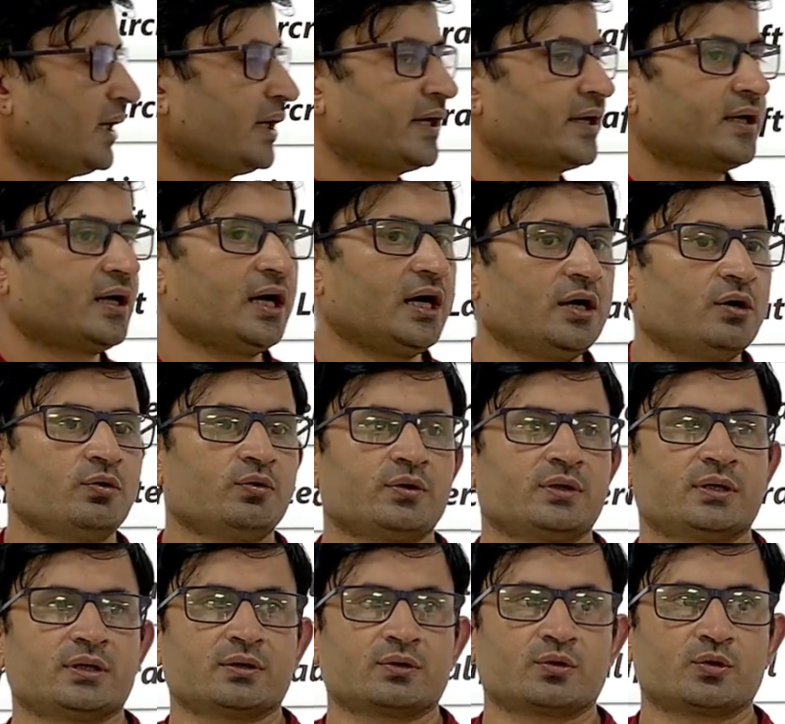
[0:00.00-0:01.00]
and how
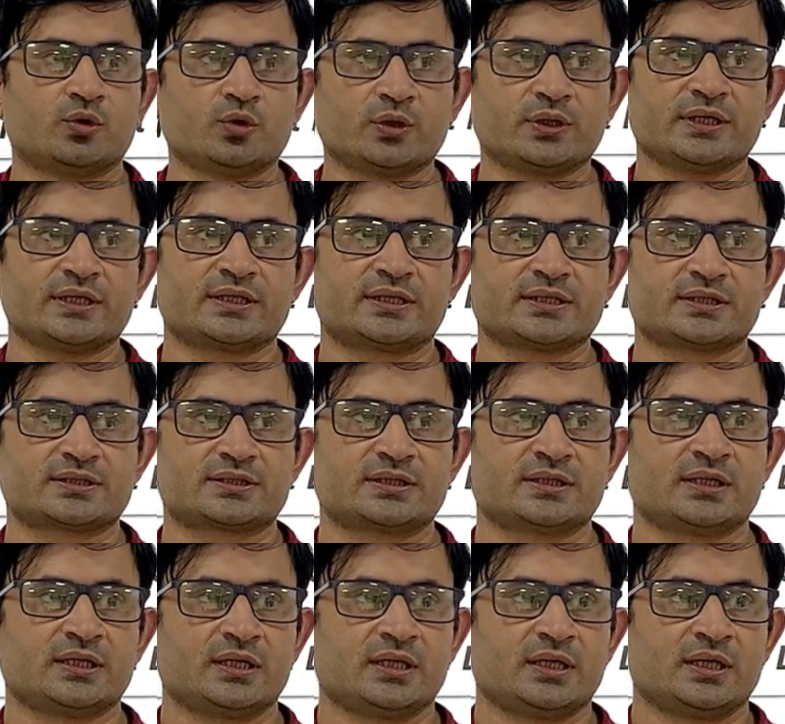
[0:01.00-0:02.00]
good it is
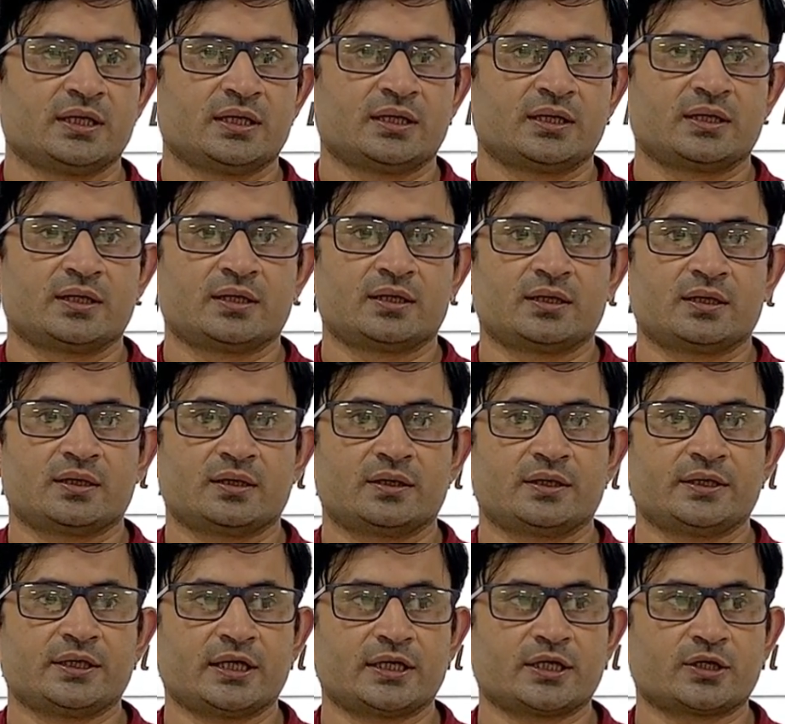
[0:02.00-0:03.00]

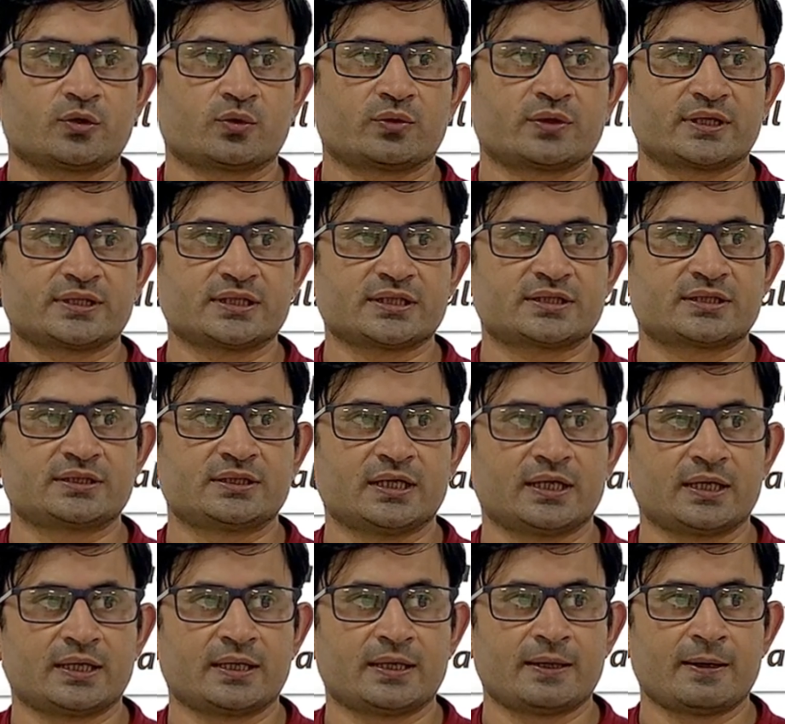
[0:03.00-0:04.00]
in order to resist
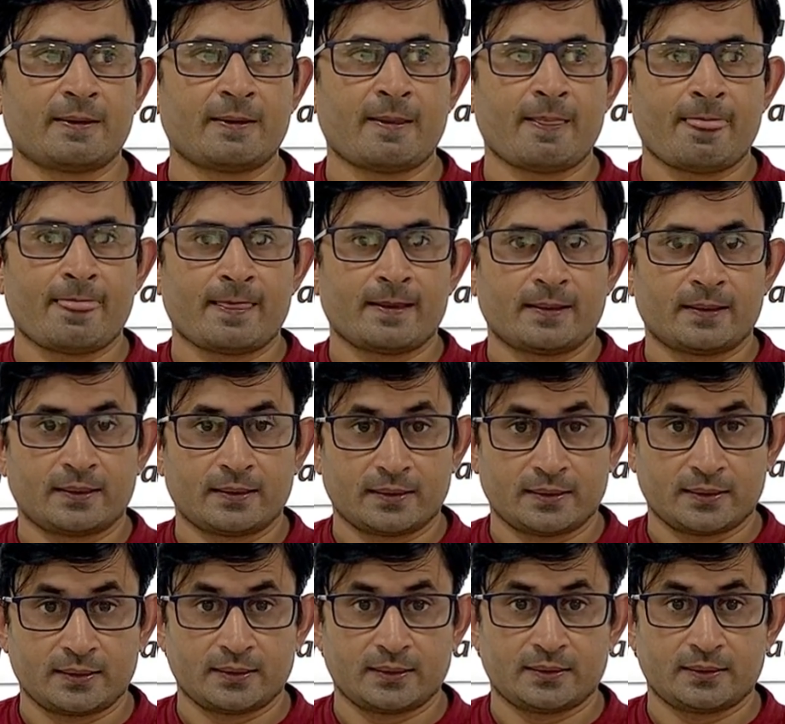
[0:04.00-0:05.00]
the
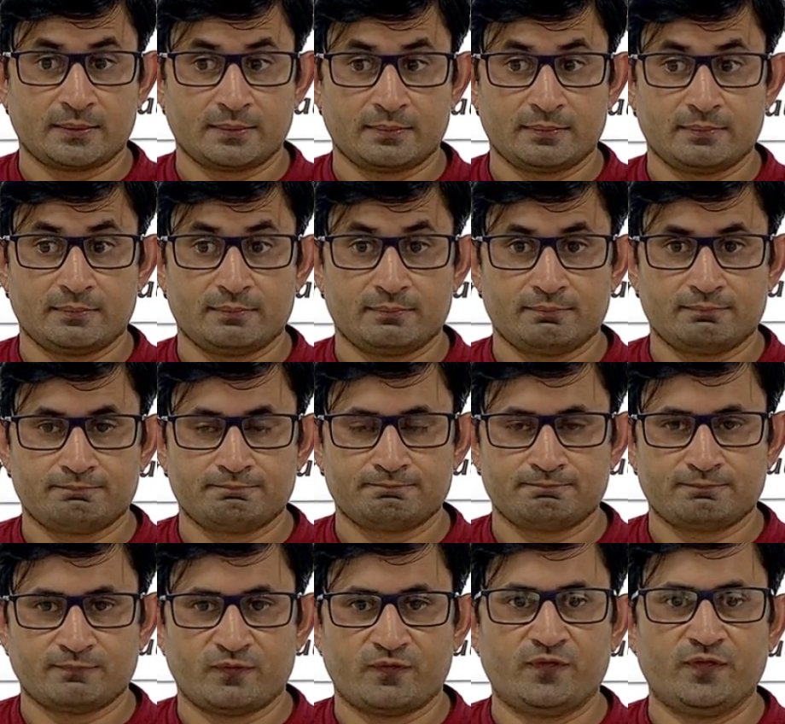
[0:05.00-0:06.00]

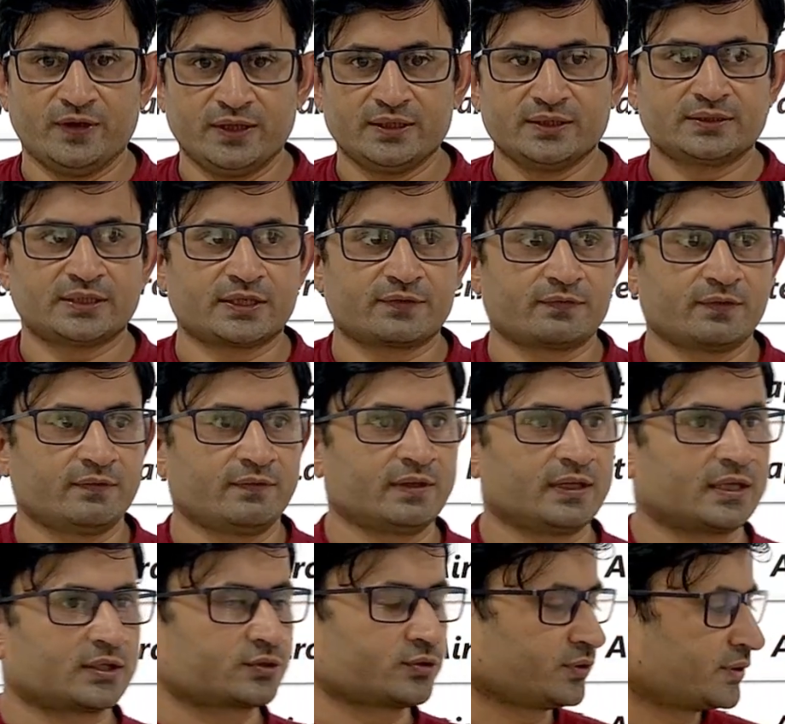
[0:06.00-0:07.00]
wind. That we will
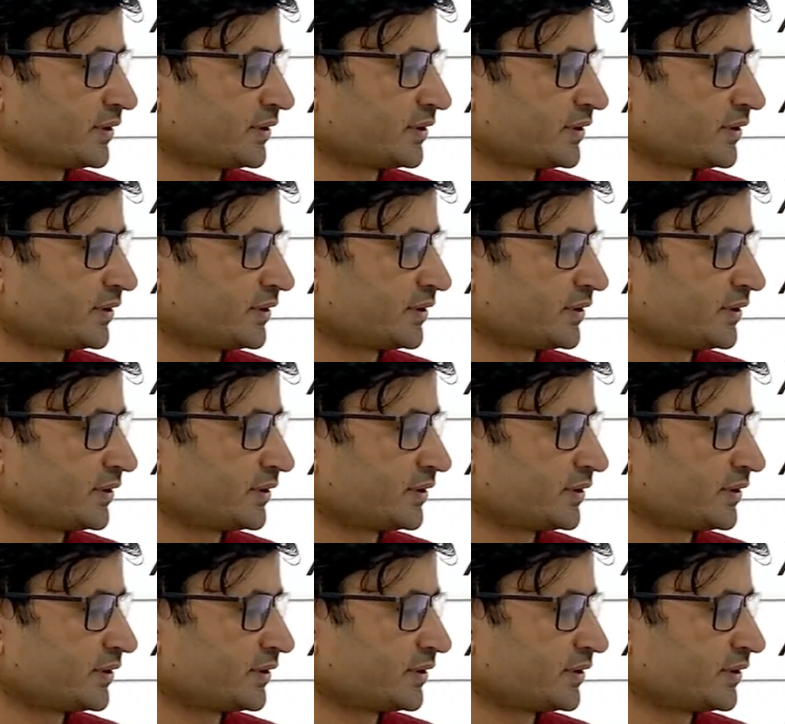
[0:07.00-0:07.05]
also